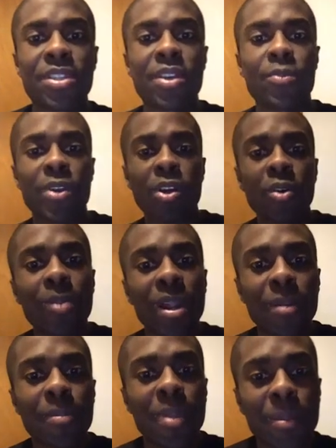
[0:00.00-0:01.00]
there we go.
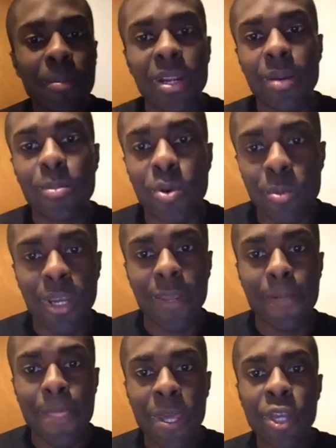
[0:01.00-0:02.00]
Bada bing, bada boom,
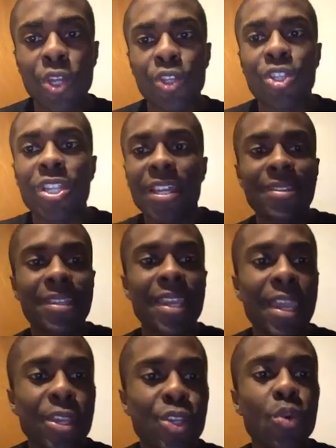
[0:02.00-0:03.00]
right? So let's say
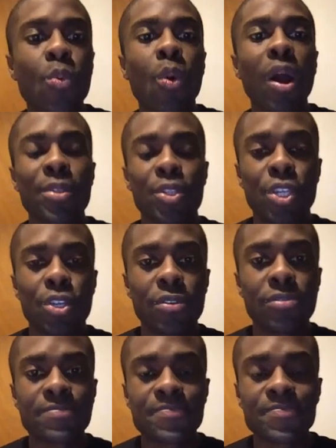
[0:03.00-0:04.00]
you want
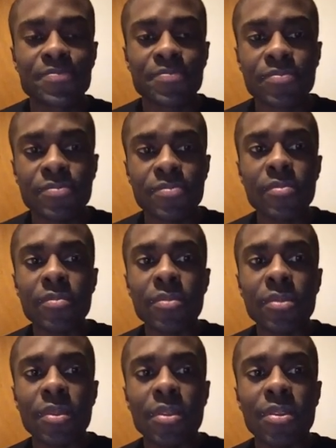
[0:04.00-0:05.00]
to
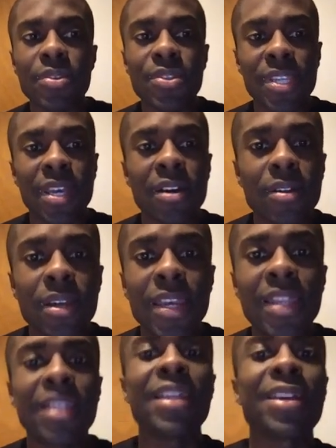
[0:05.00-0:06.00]
sell
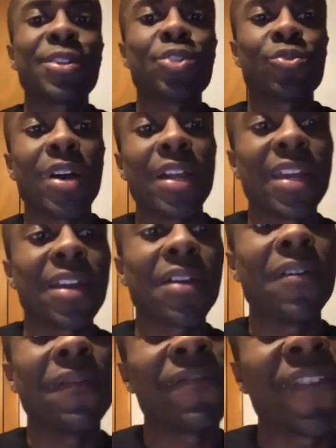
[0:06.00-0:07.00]
electronic
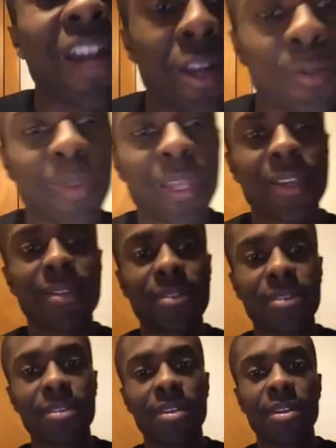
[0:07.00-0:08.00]

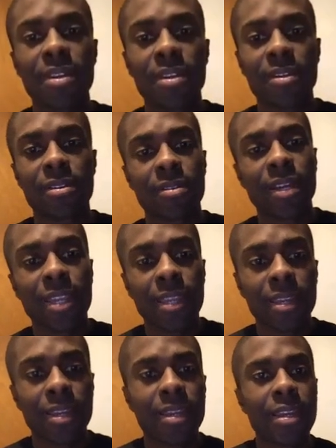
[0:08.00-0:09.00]
fireplace,
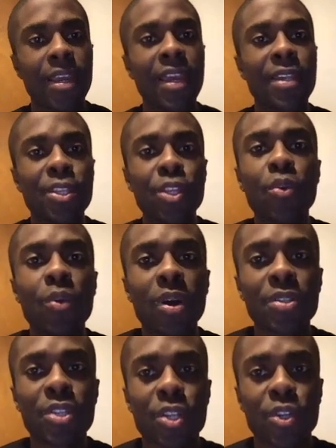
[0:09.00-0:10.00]
right? And you
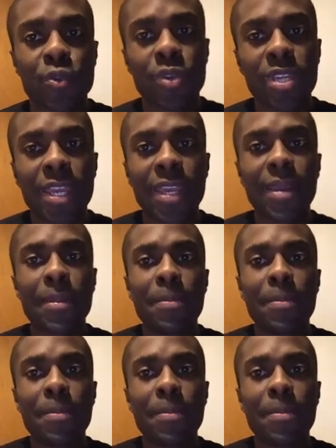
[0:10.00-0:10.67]
want to create